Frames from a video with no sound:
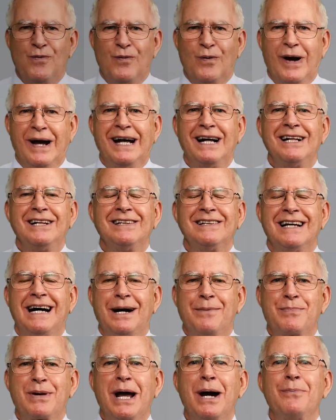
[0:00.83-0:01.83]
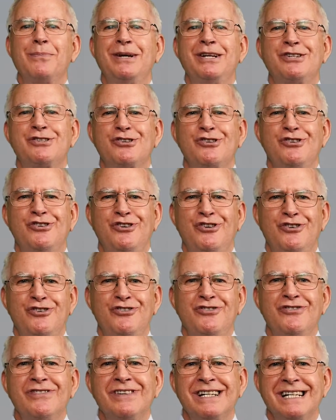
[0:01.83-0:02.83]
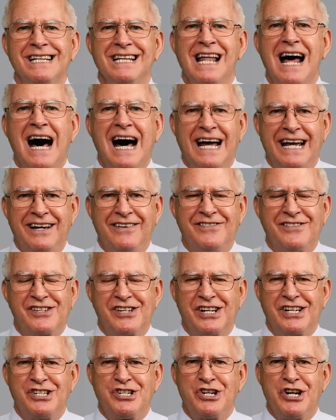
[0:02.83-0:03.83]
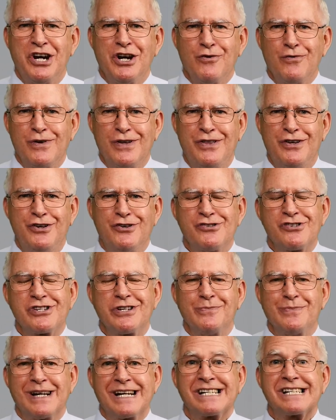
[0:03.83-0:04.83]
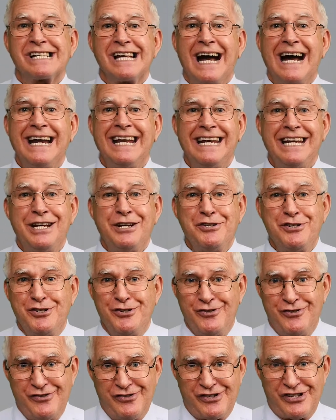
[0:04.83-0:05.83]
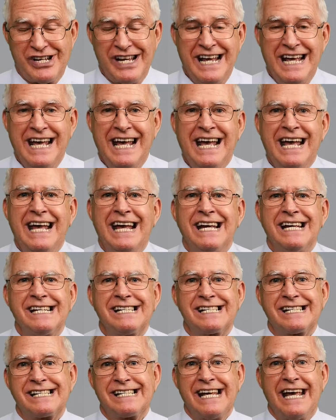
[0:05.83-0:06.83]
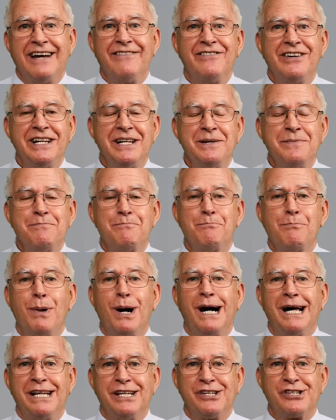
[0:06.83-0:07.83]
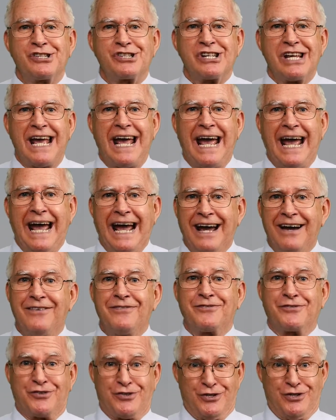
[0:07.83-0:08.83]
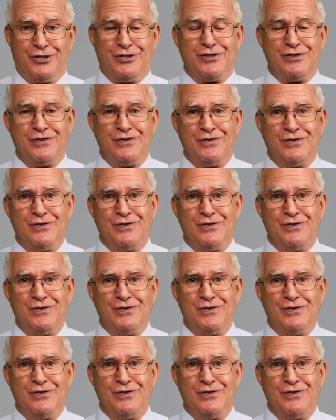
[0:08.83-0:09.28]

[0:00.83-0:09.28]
Well, I'm coming to you live to share with you some exciting news. Seven months after